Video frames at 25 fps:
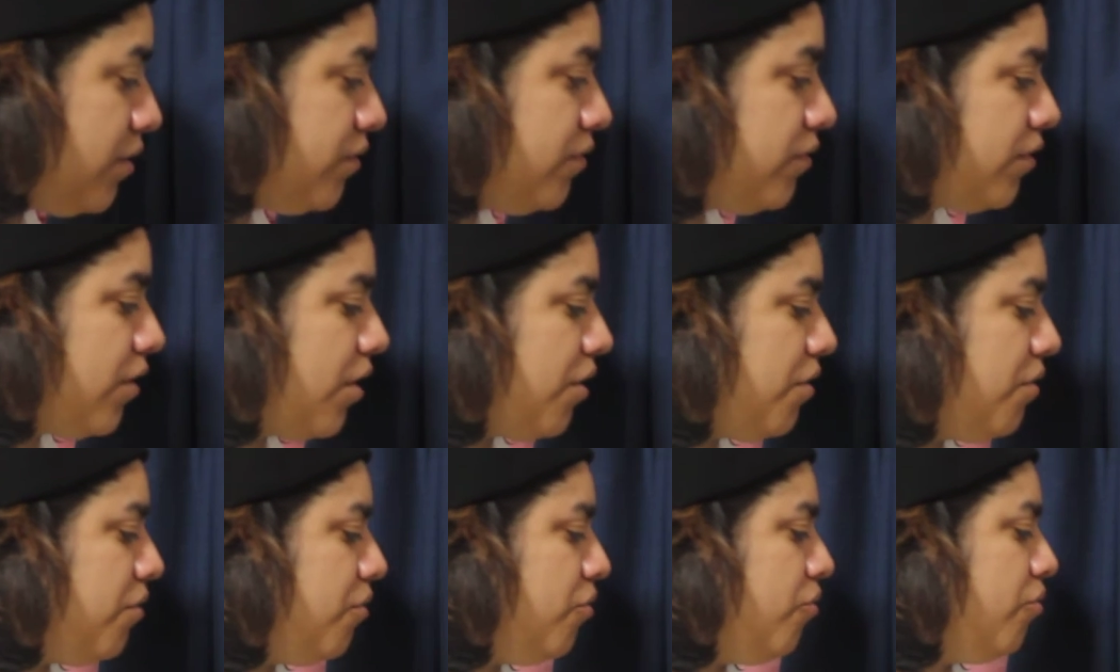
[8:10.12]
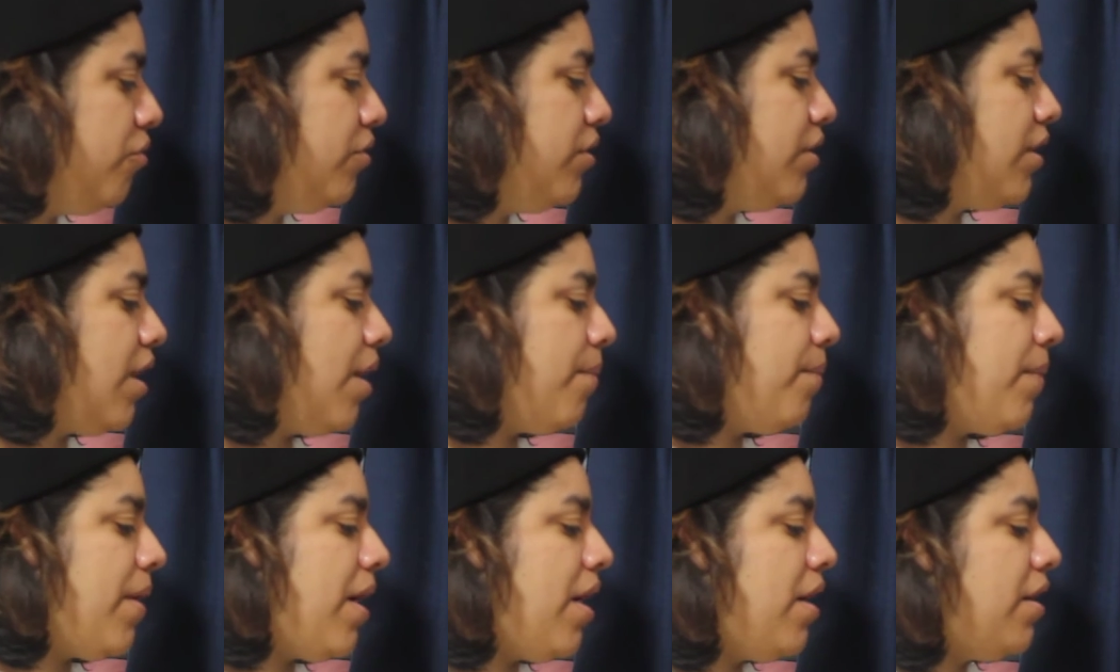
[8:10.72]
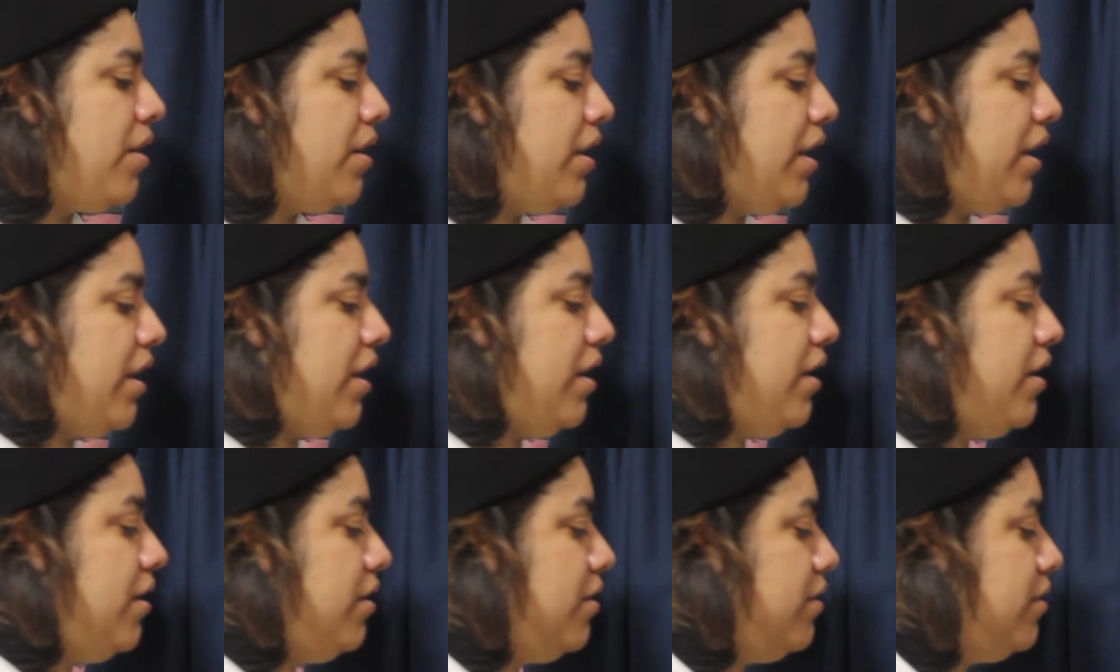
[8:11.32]
So
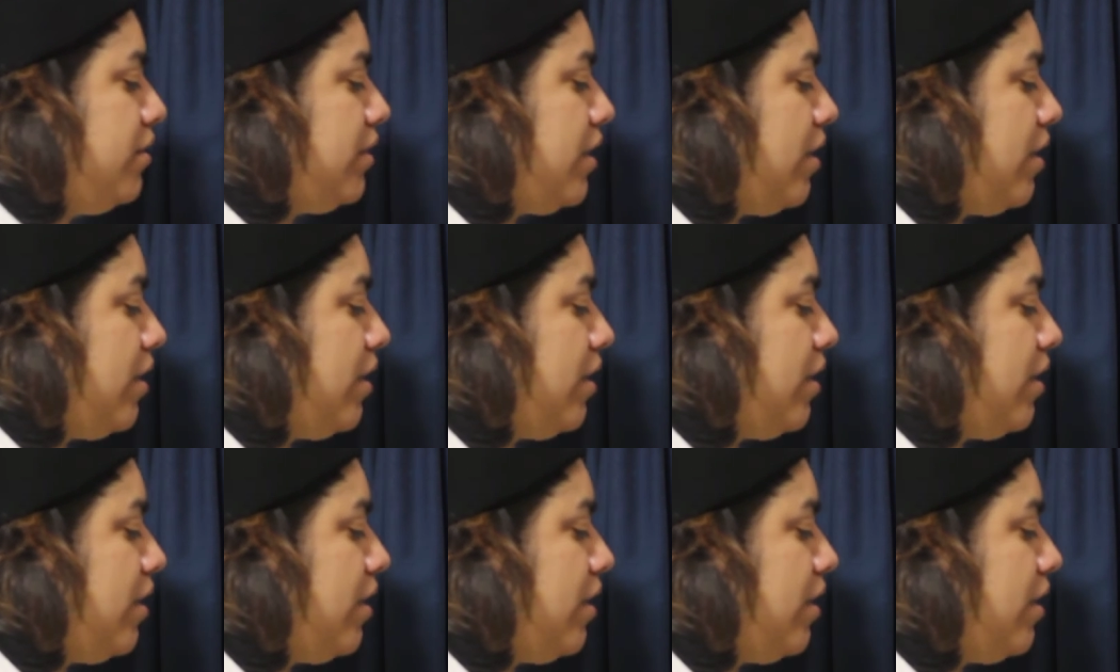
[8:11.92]
apparently